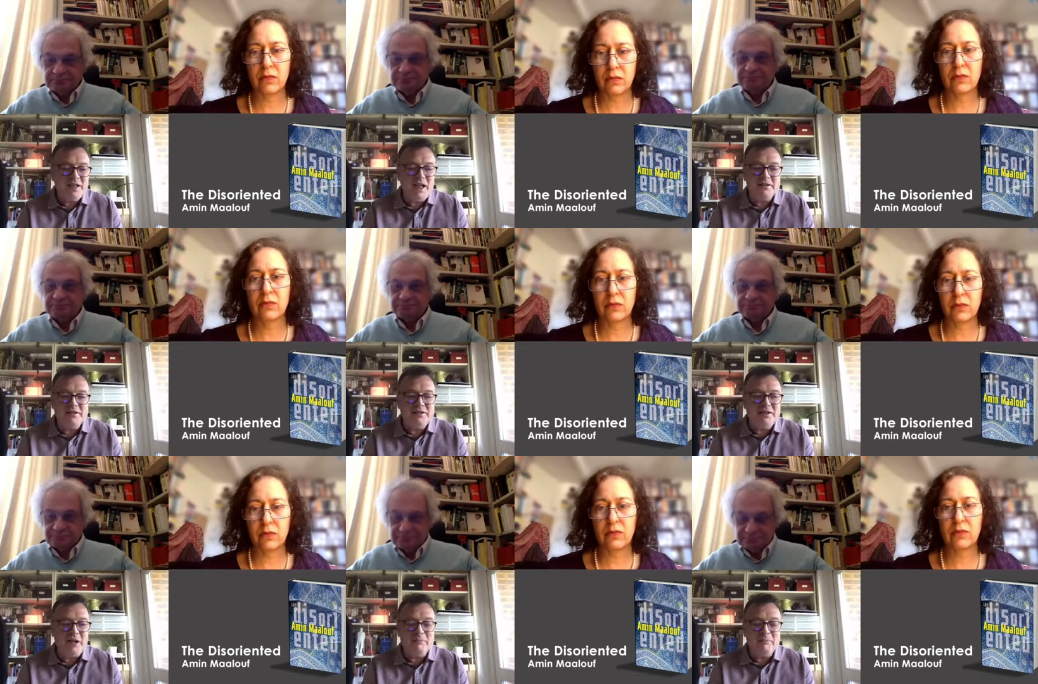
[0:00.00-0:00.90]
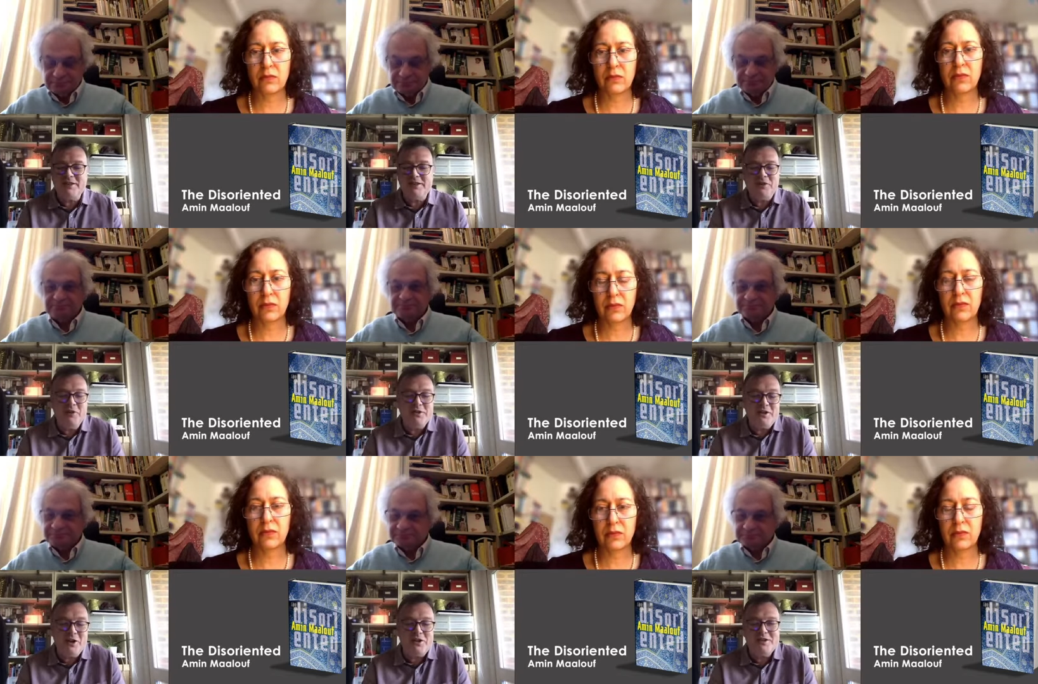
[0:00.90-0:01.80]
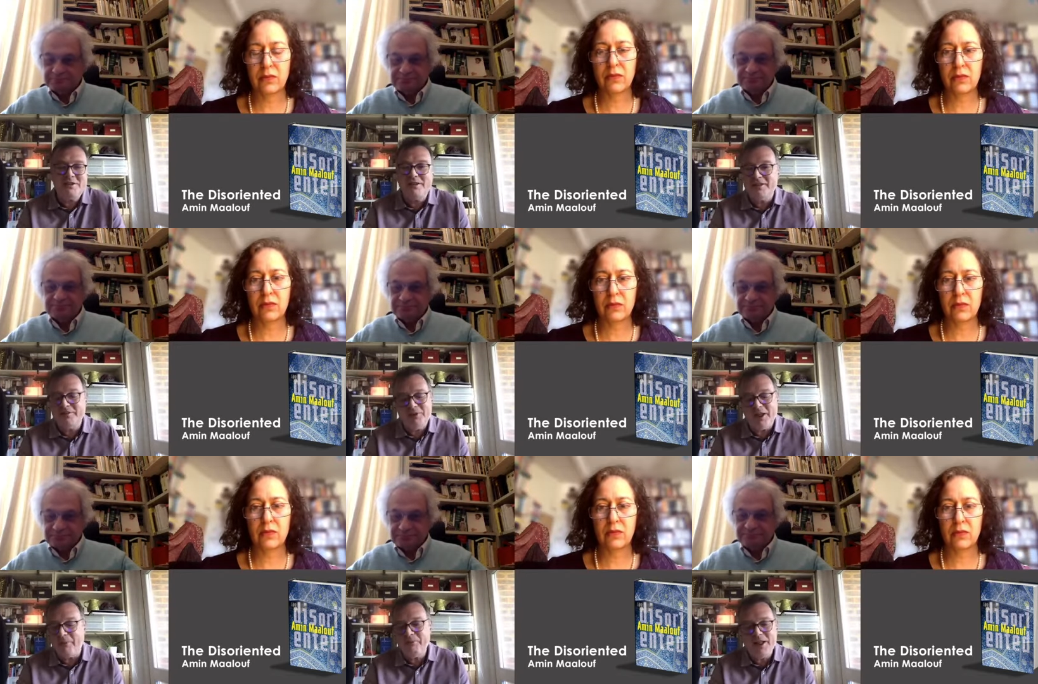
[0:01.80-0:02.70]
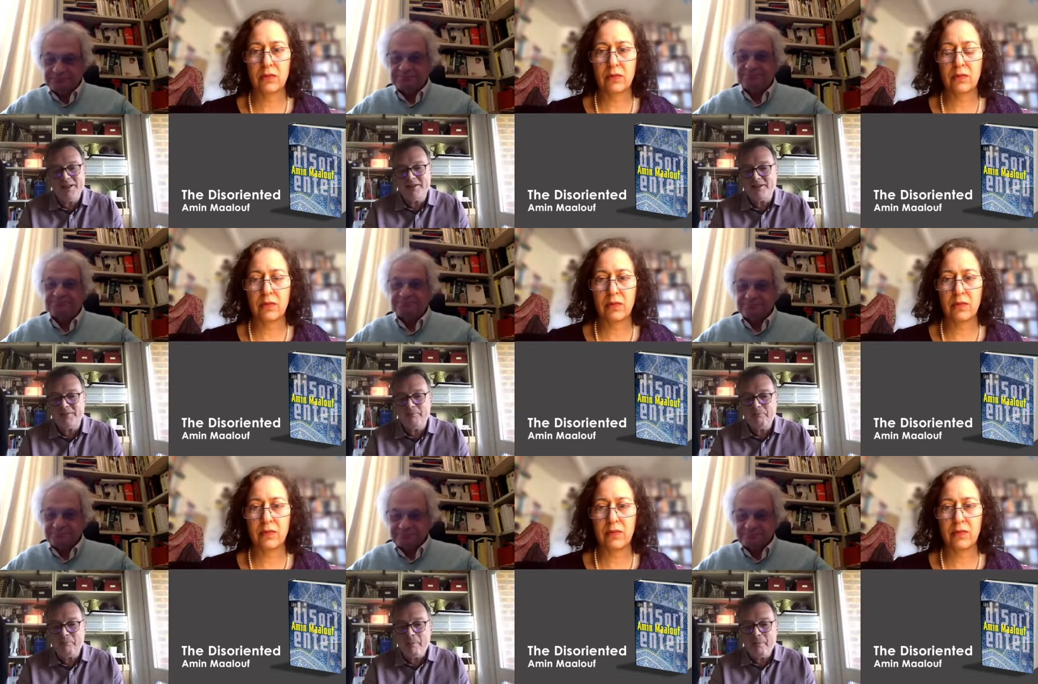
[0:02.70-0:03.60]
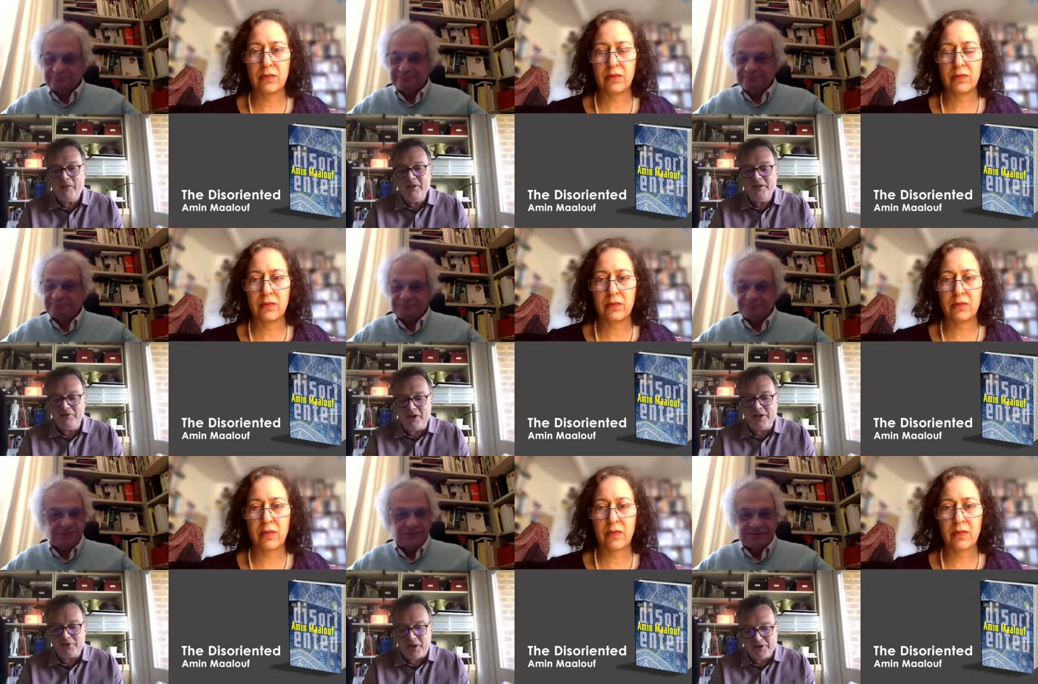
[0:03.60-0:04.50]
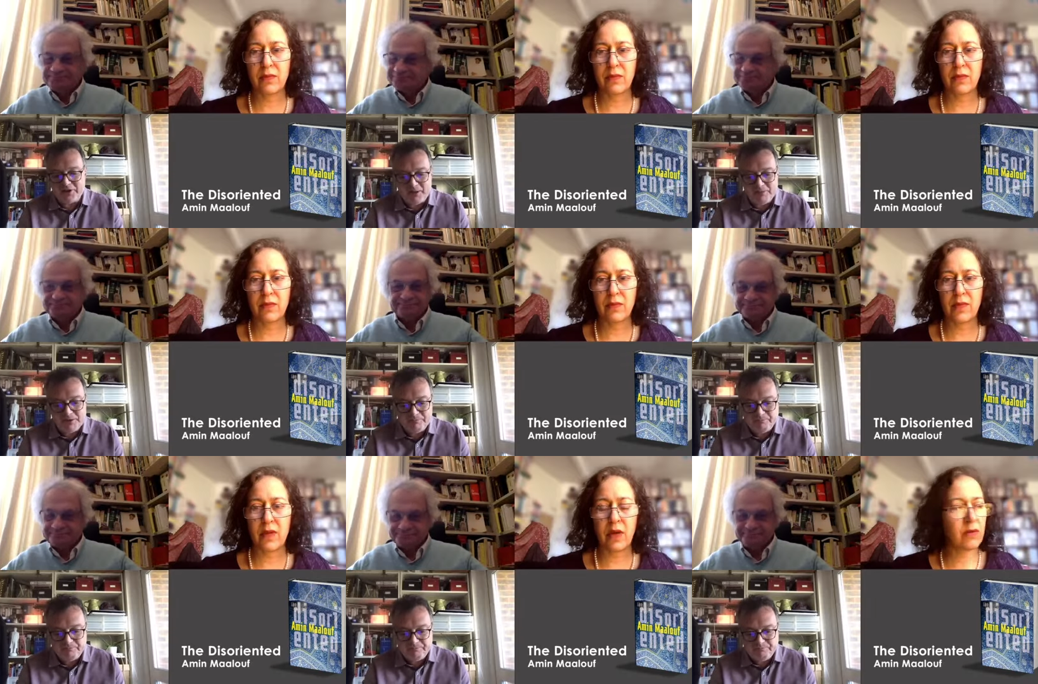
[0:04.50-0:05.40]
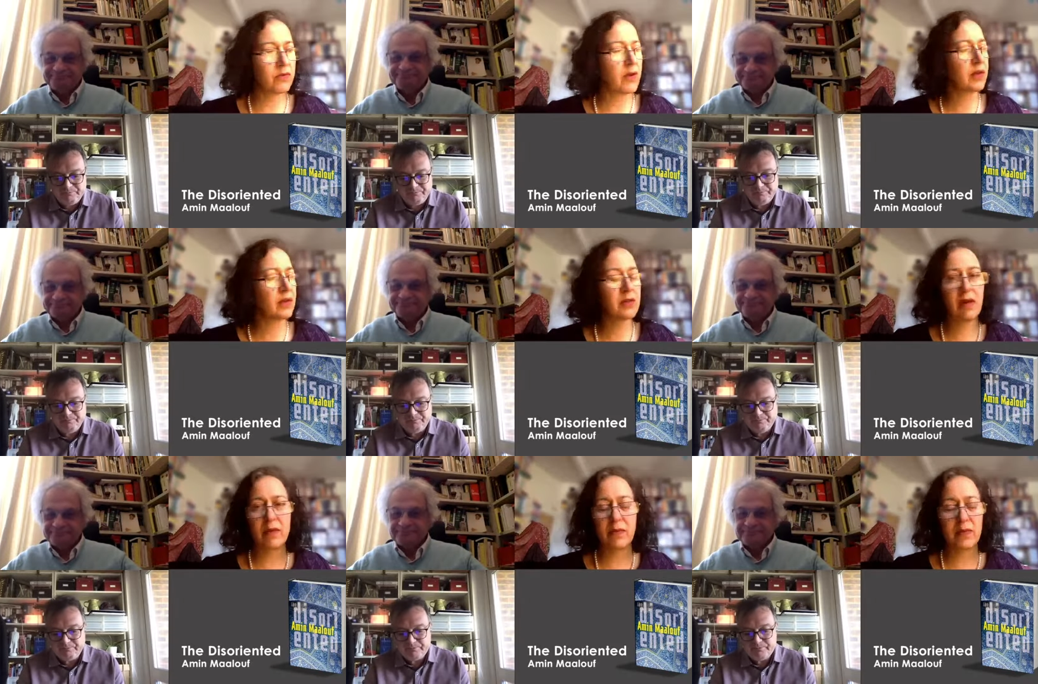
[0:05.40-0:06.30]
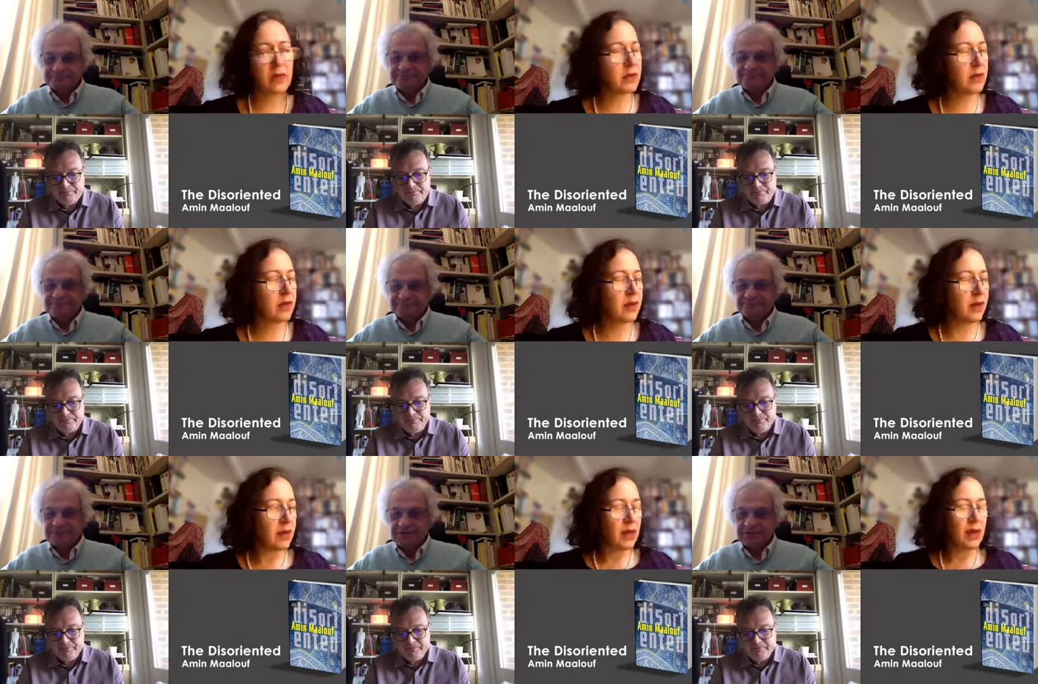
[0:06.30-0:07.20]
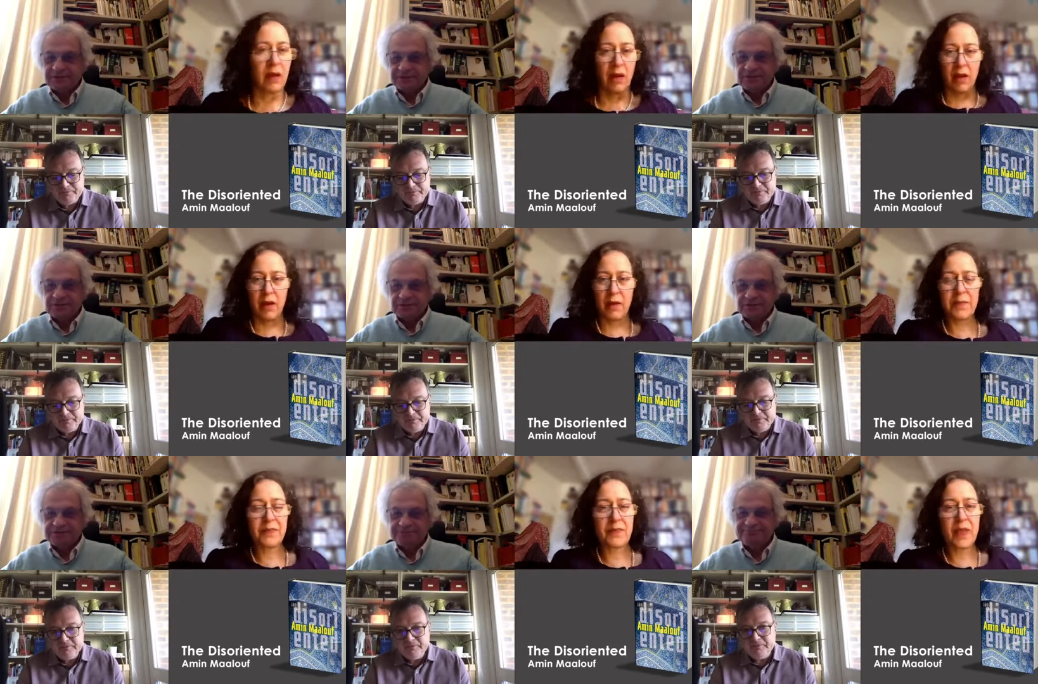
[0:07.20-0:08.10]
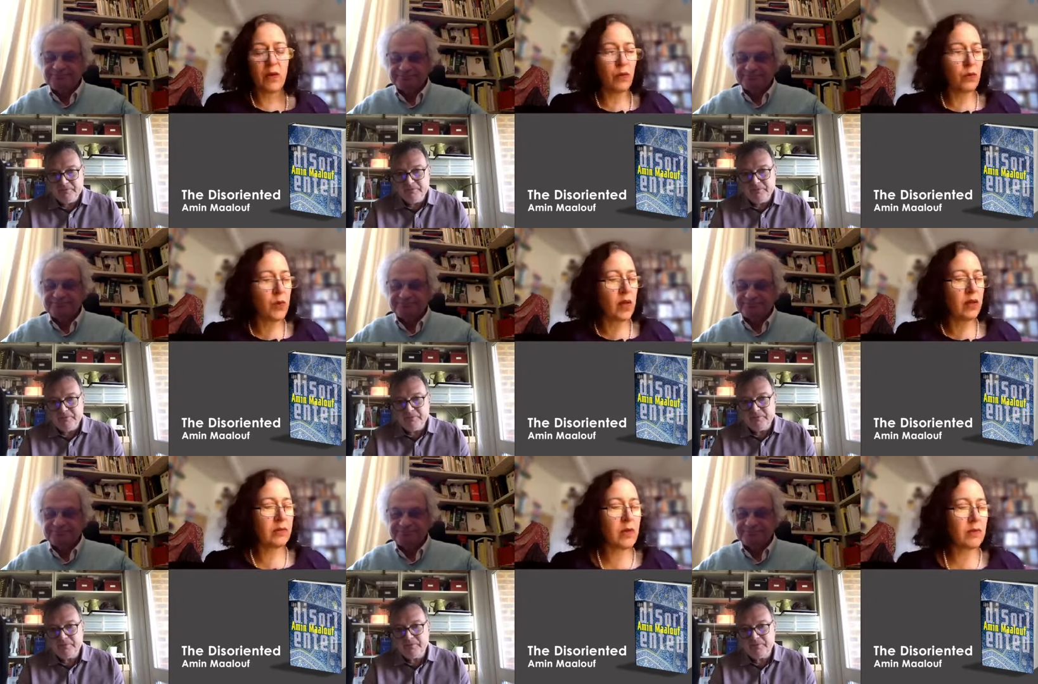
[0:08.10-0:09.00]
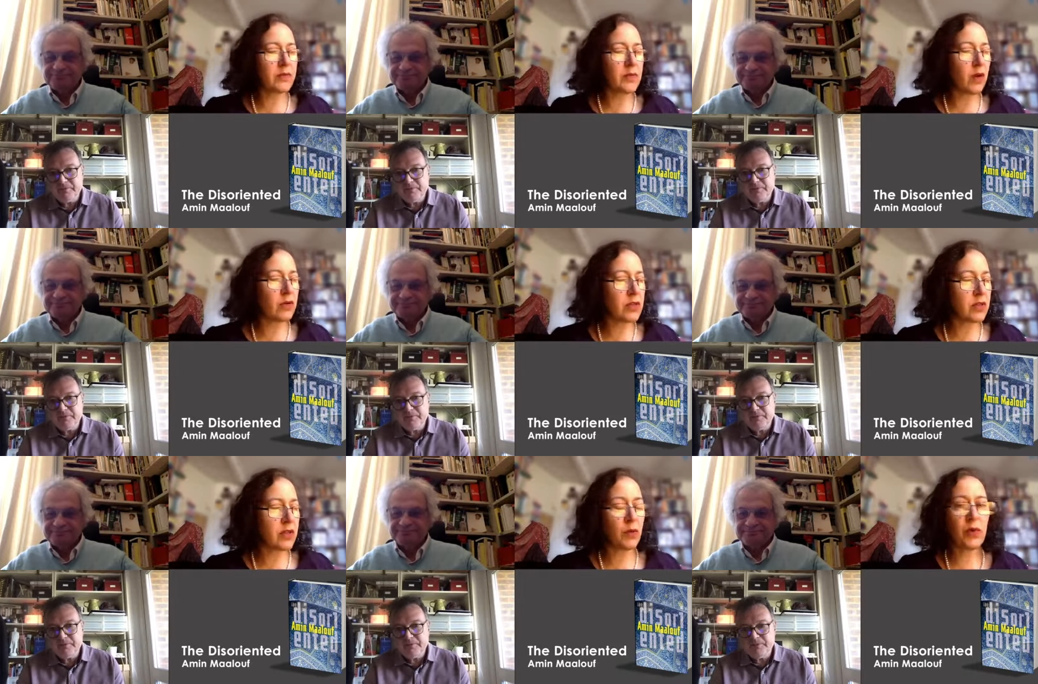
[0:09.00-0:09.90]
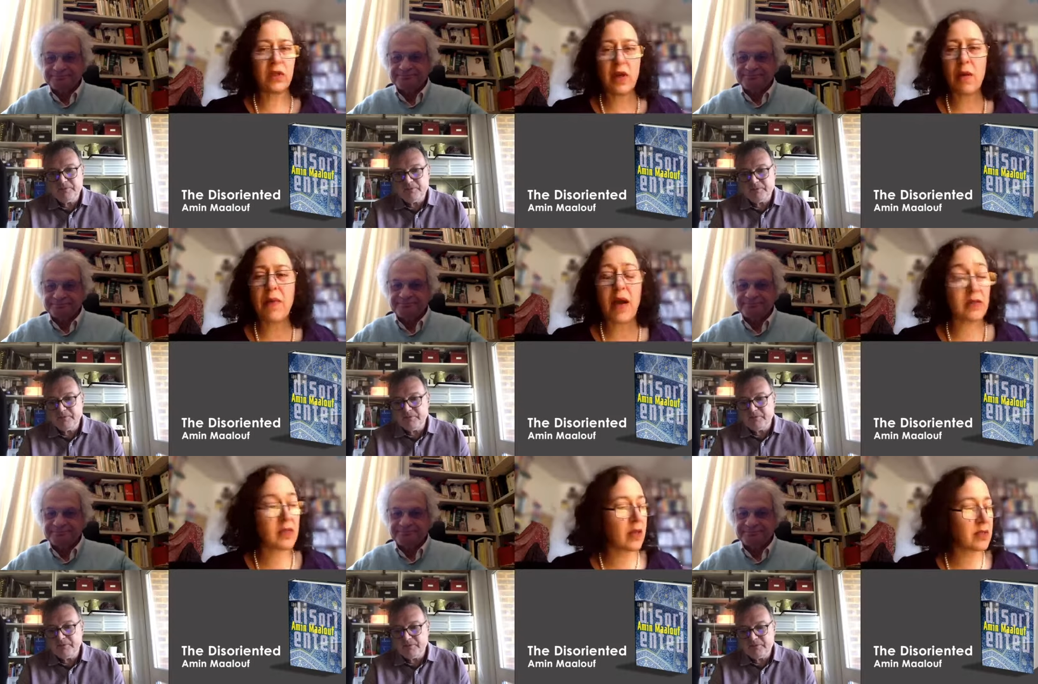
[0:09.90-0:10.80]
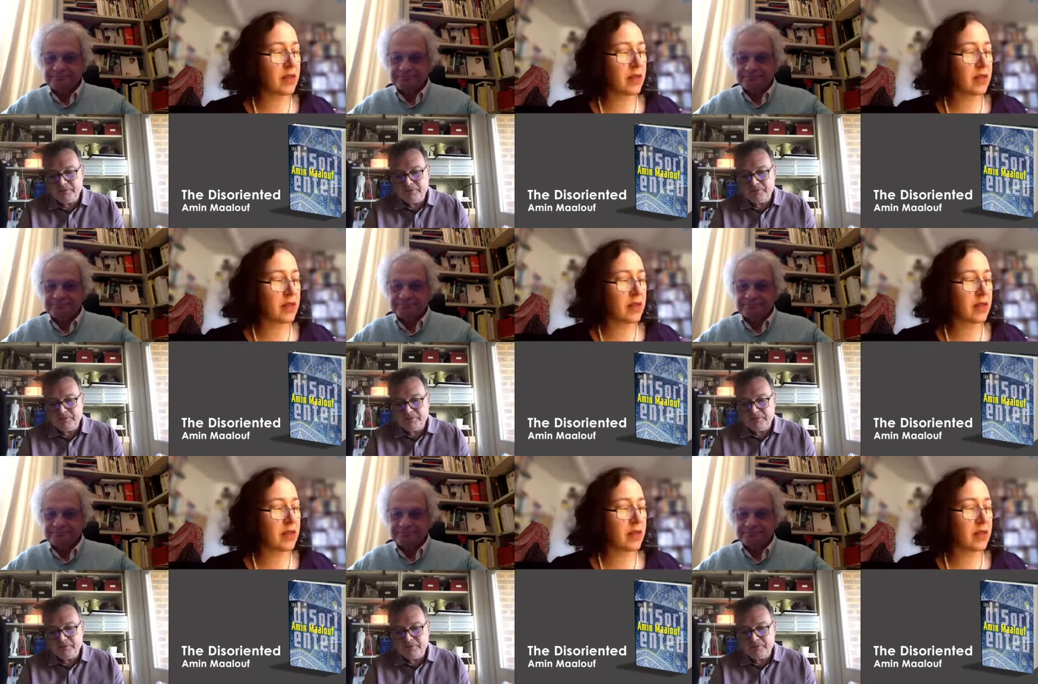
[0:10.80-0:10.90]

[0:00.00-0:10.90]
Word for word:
Speaker 1: and you know my sister, who's a nurse, and you know it's mm. these are very strange times.
Speaker 2: Terrifying times. Um, well, onto the we'll come back to that,